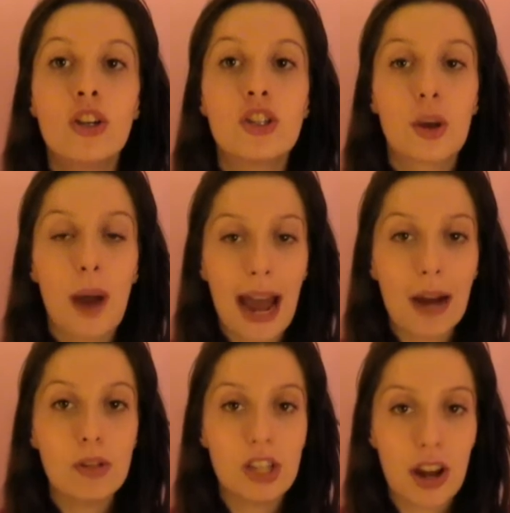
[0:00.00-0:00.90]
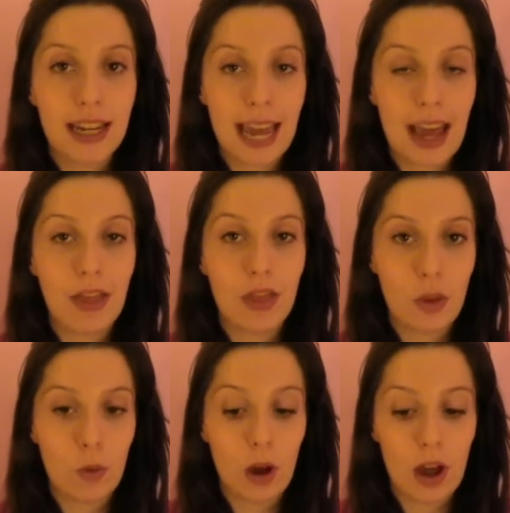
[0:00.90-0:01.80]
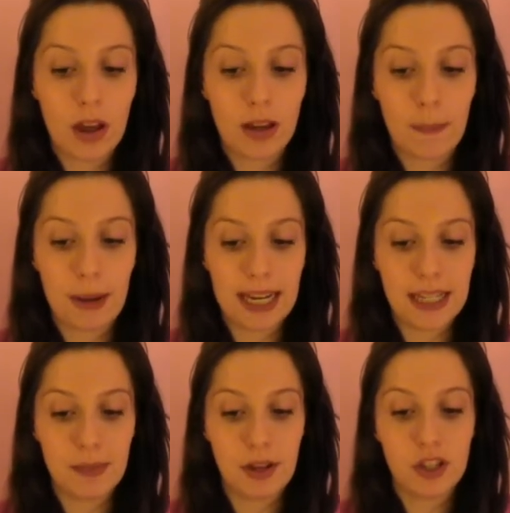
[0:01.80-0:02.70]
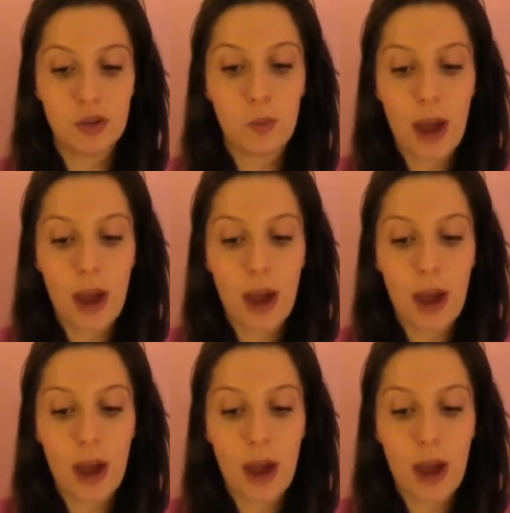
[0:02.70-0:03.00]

So how did I get the work placement?